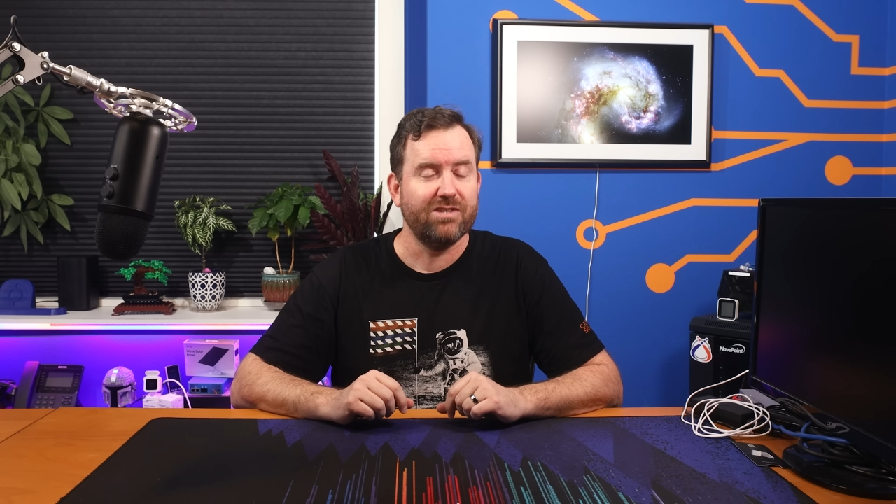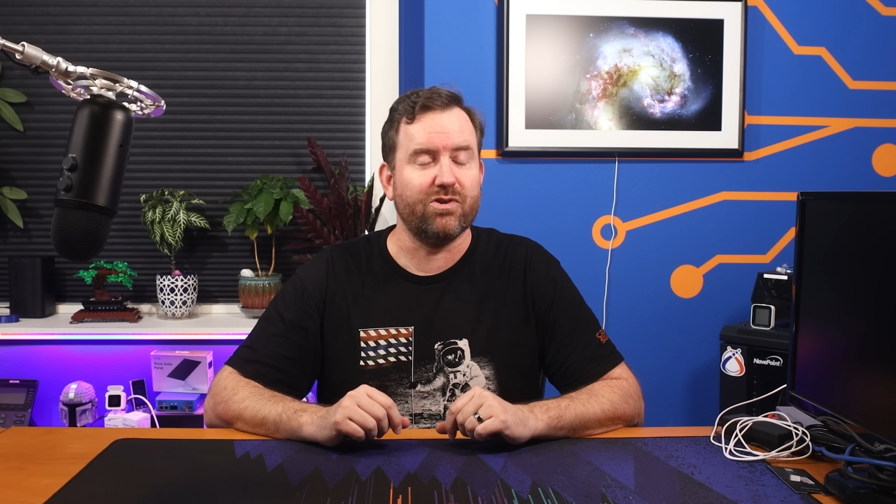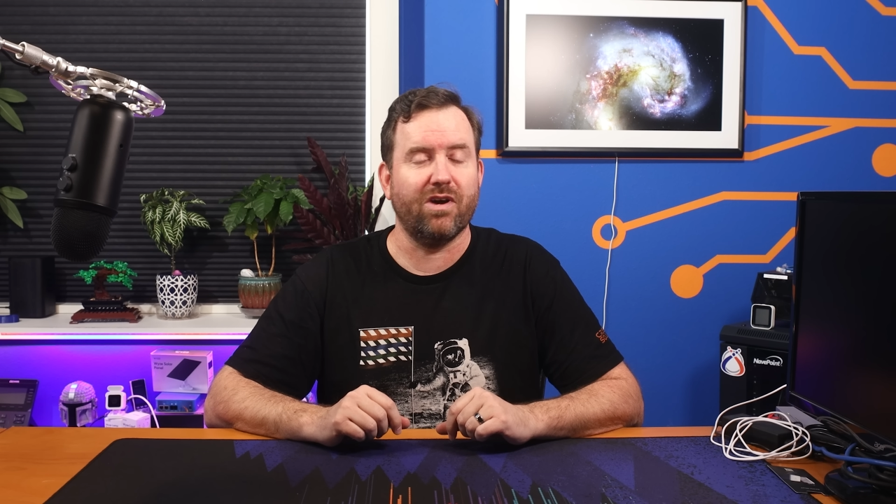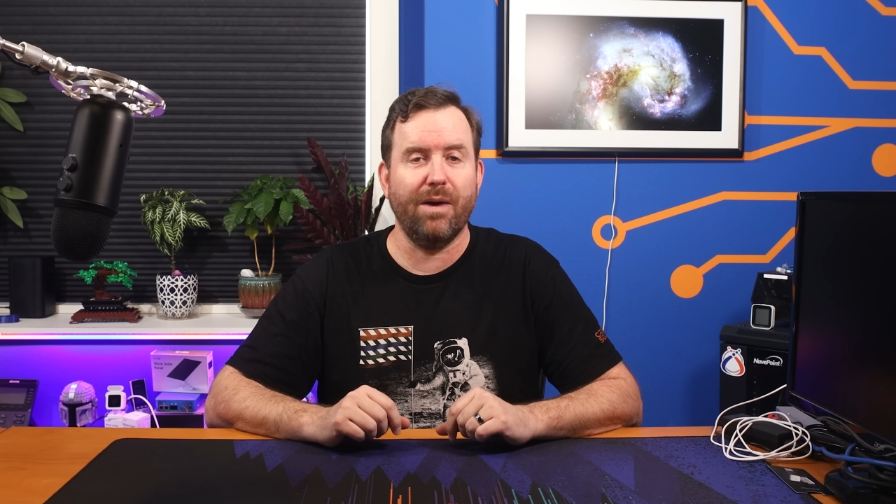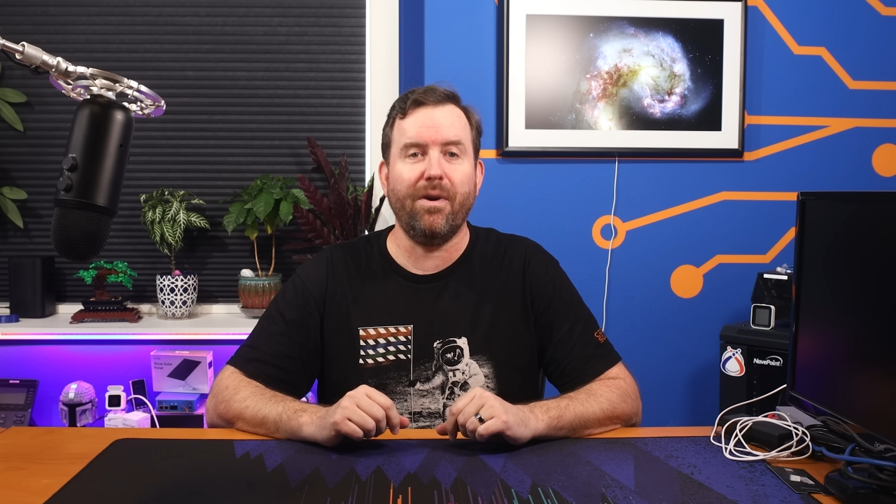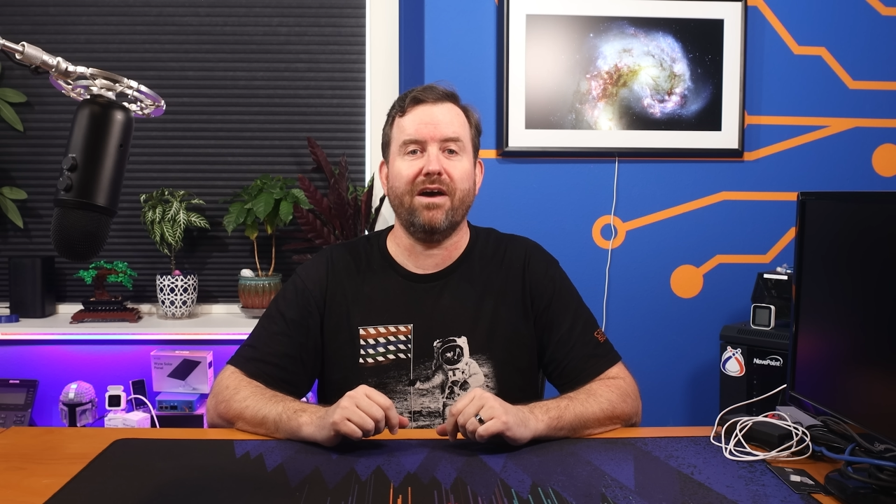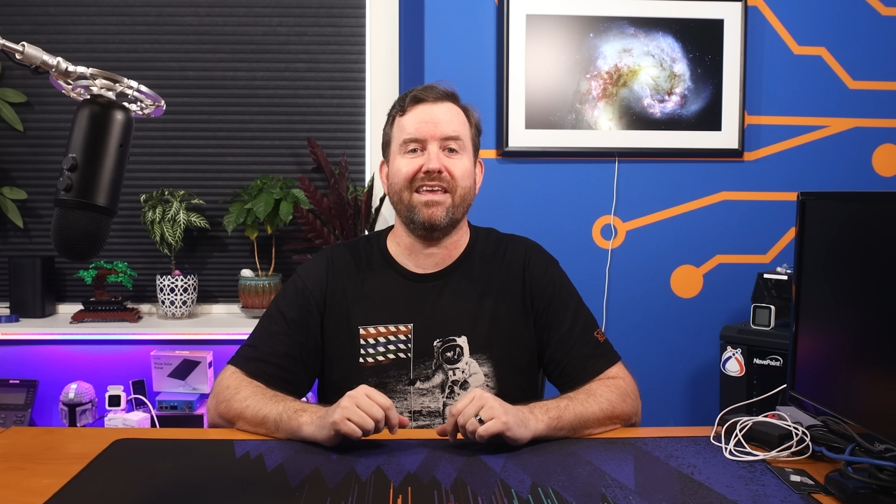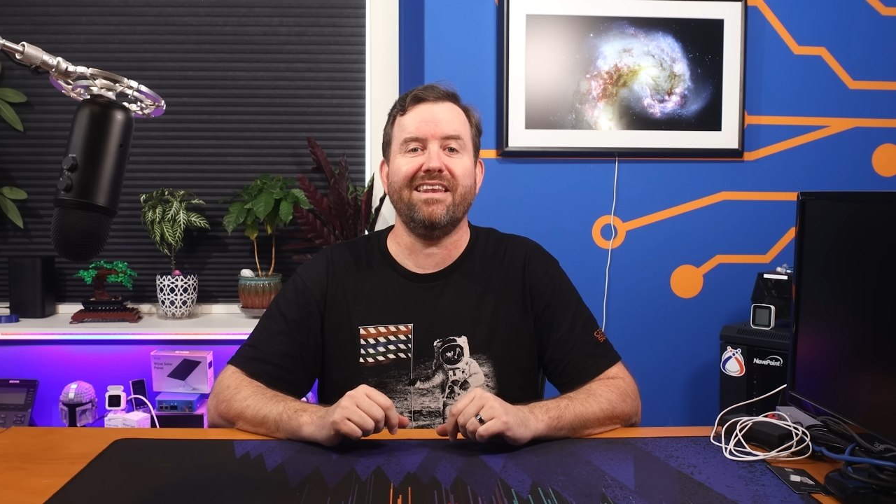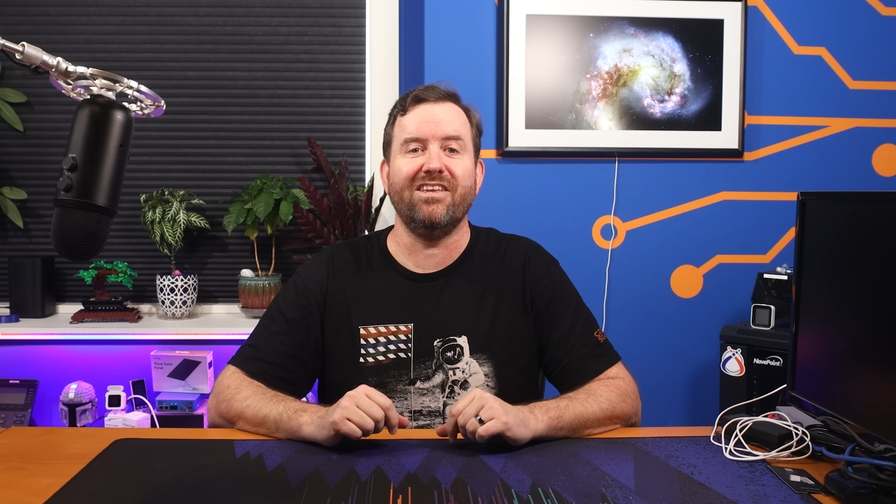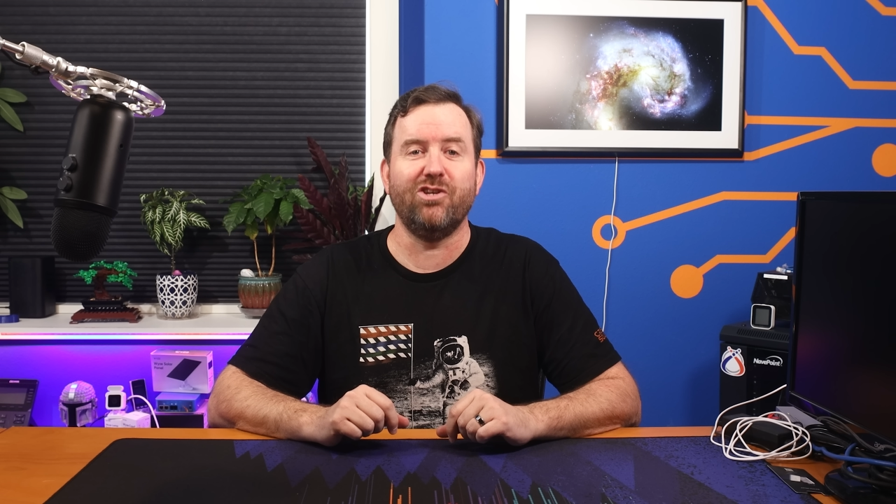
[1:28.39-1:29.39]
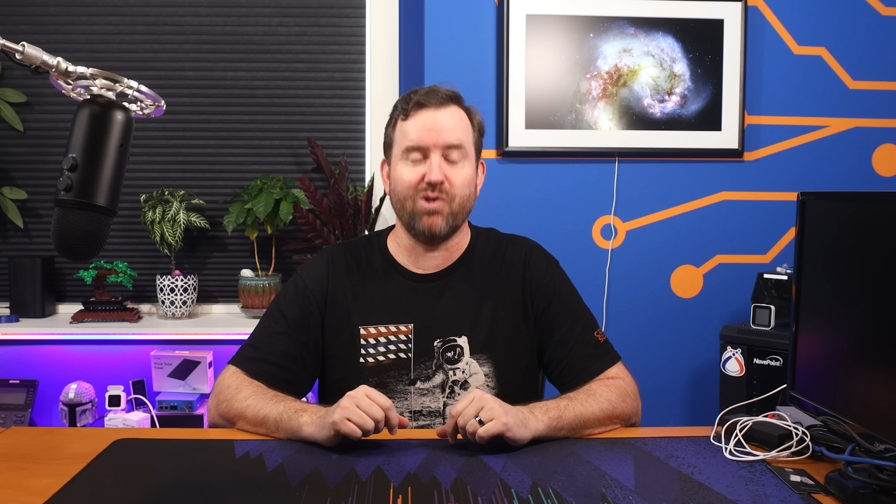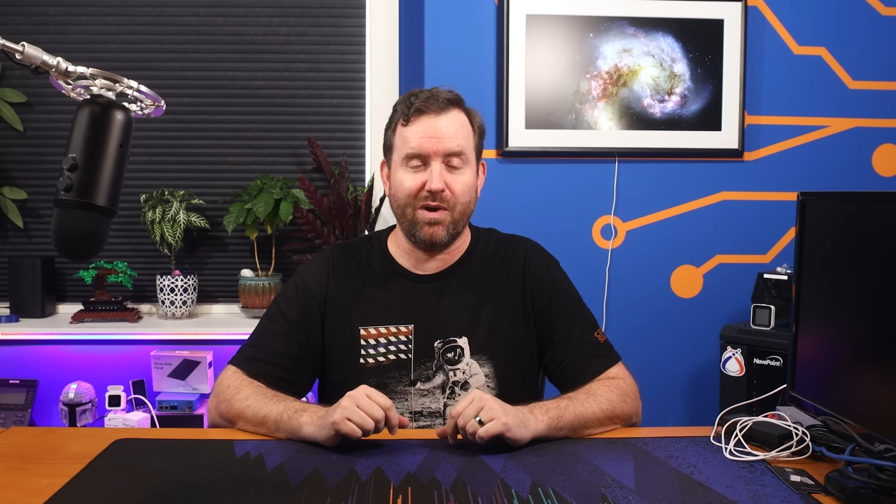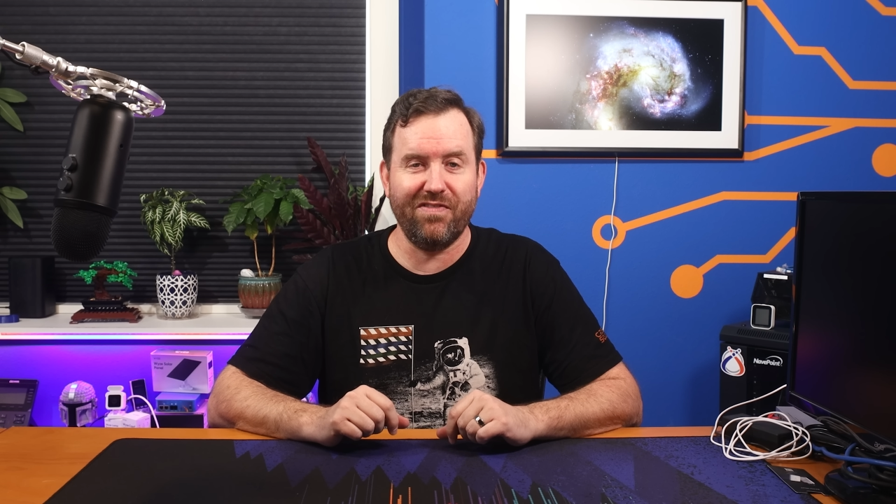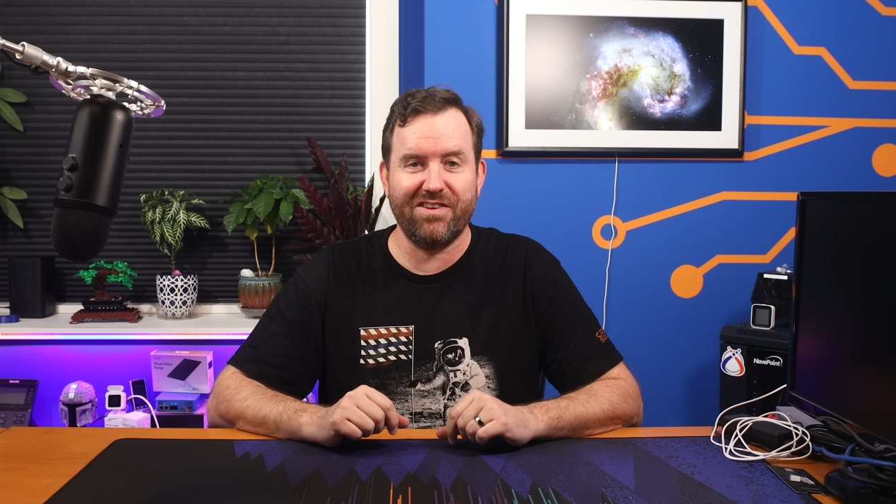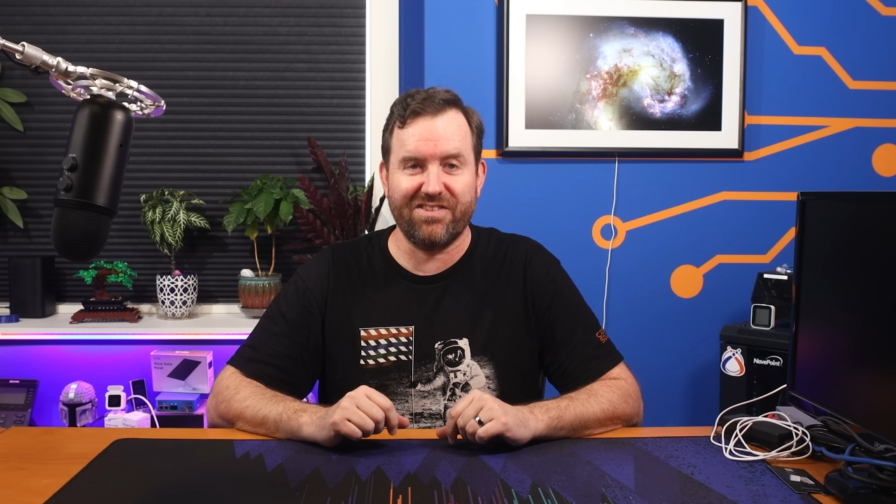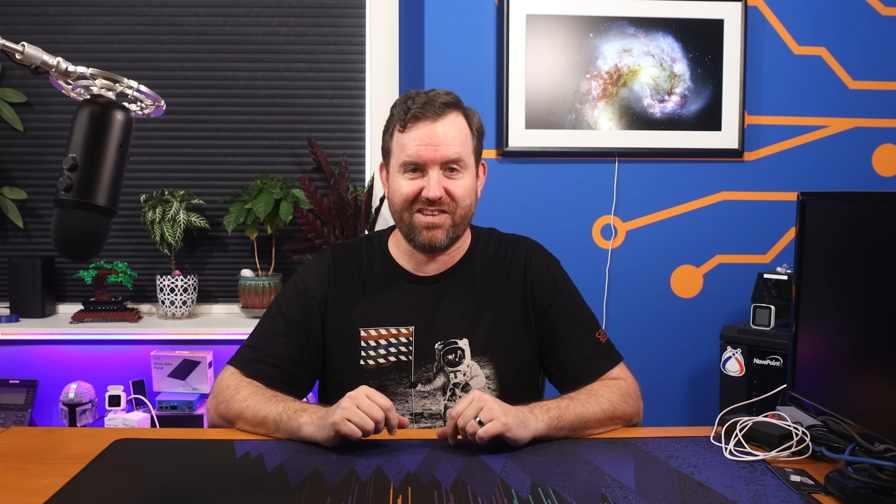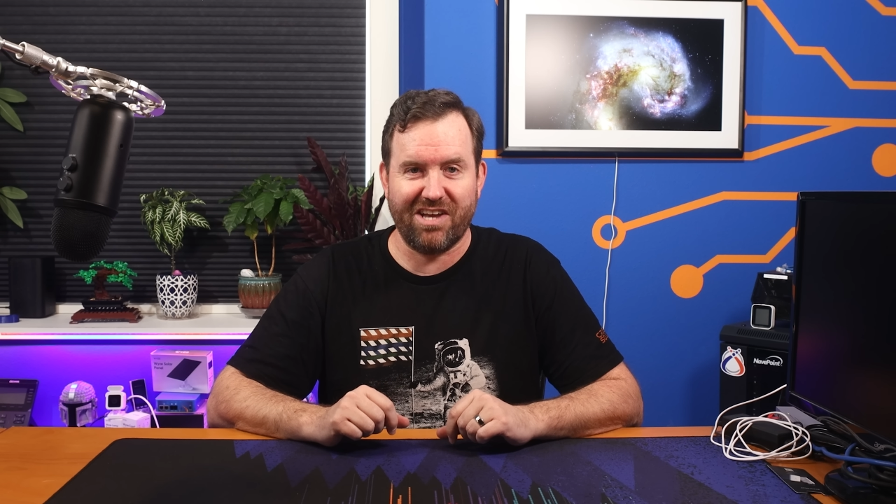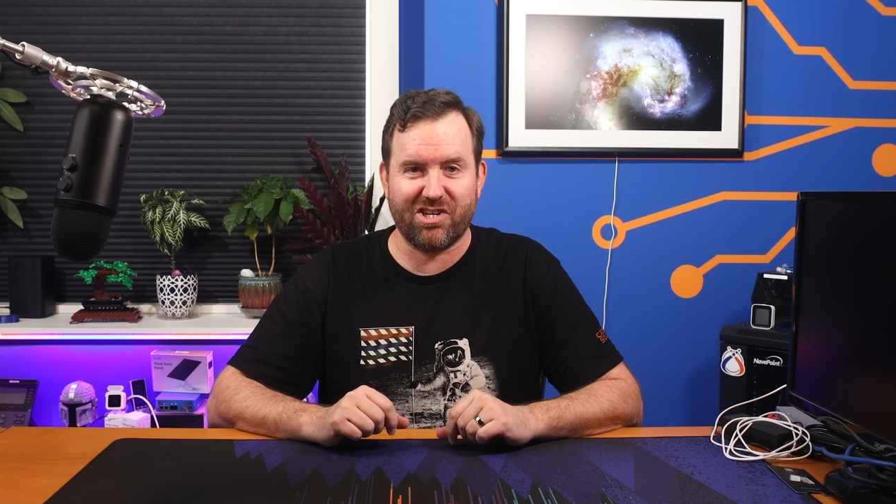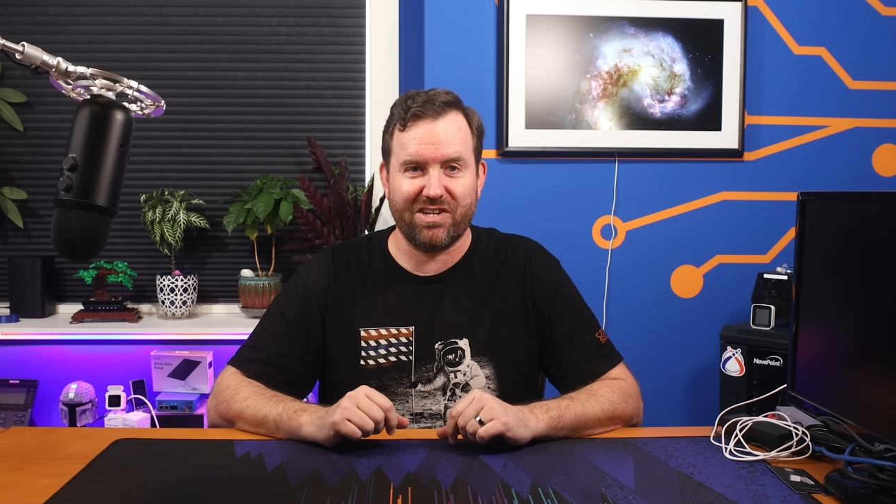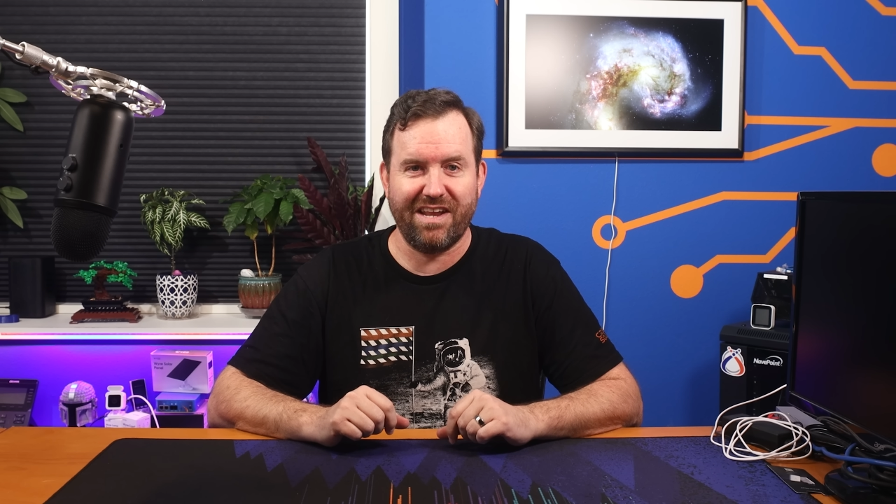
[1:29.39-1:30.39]
So come on in and join the
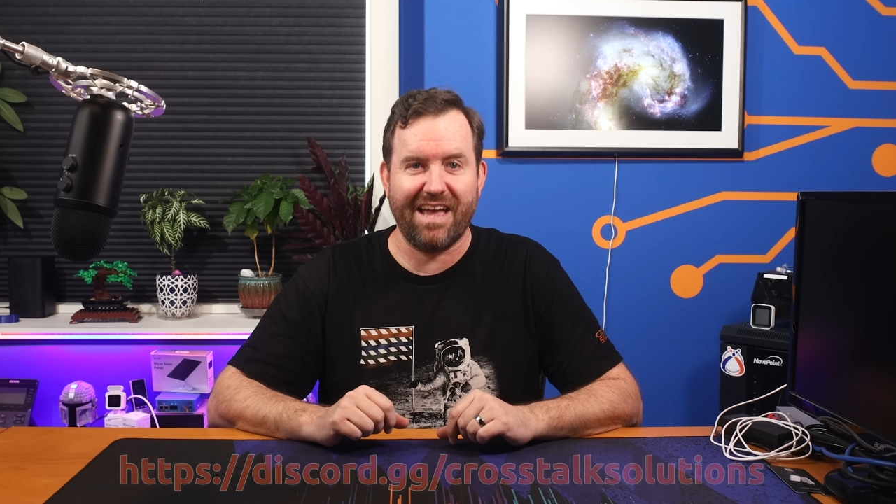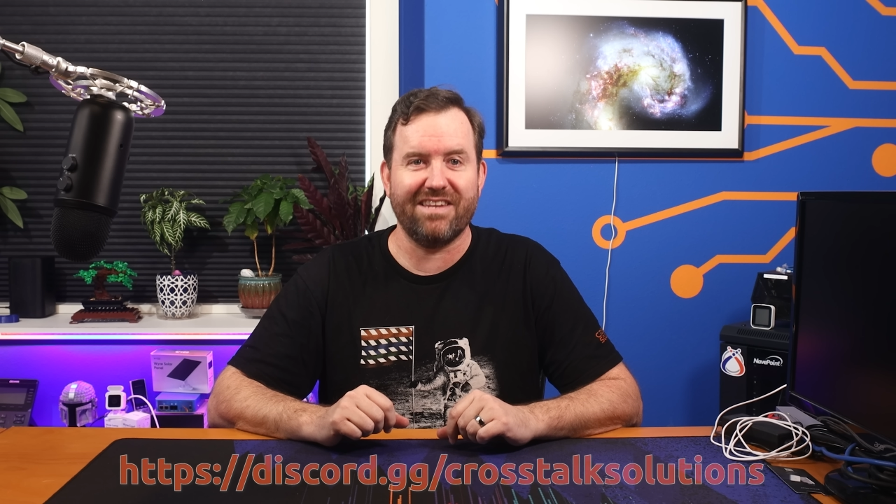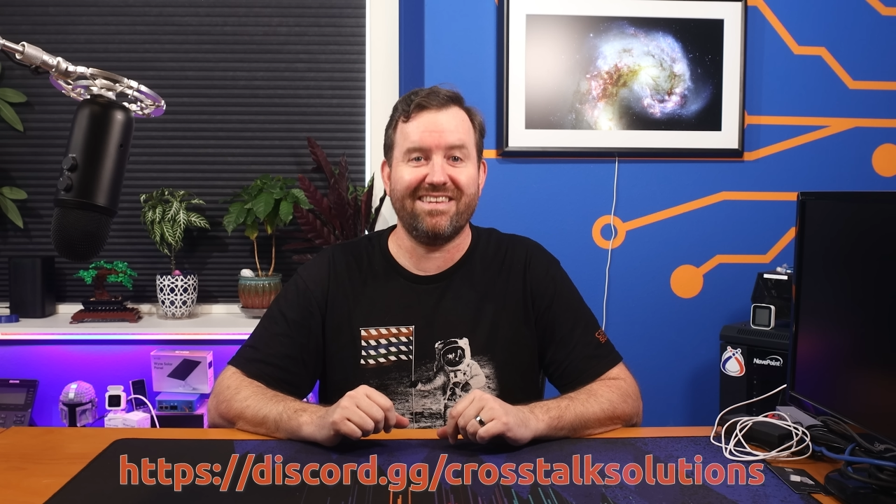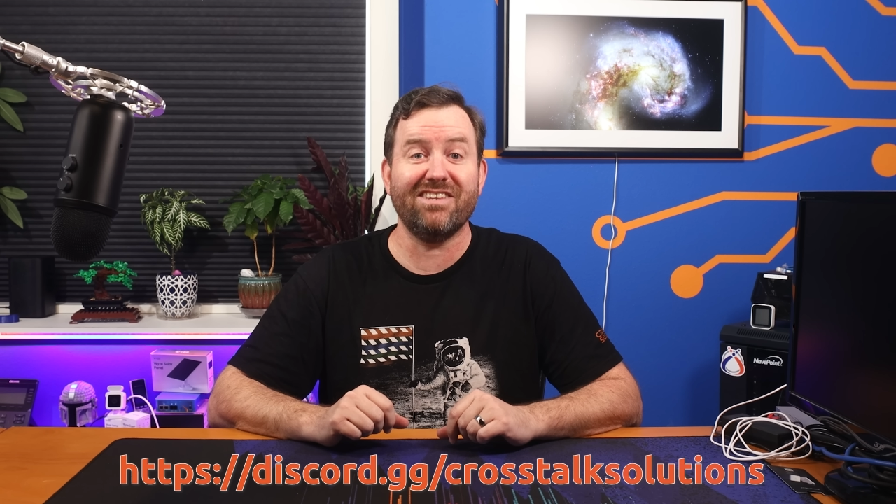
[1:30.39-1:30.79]
discussion at